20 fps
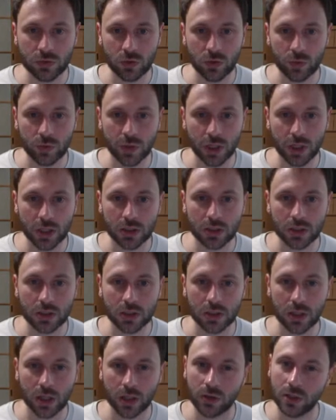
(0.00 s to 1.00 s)
but
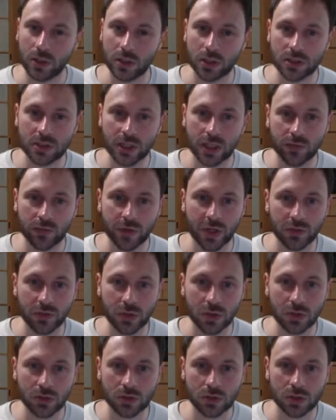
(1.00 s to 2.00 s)
I think it's like
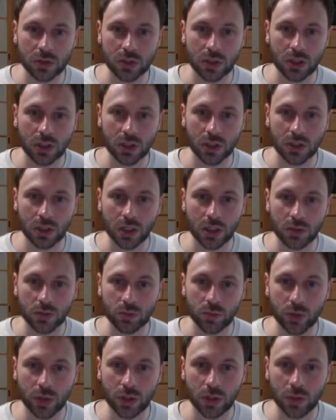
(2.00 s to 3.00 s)
500 yen
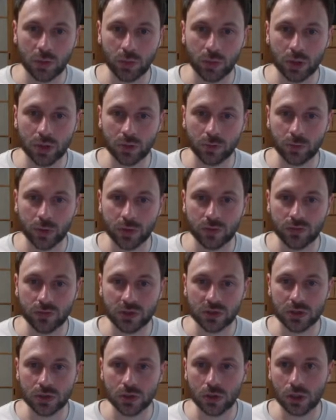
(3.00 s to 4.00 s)
per
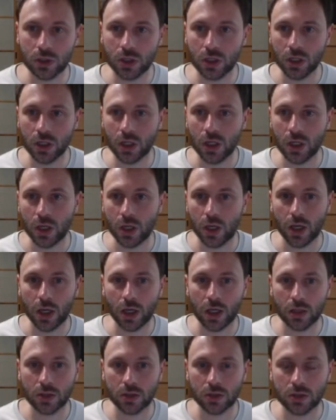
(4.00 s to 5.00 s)
visitor,
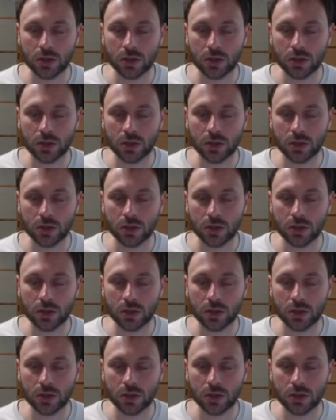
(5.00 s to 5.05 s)
and you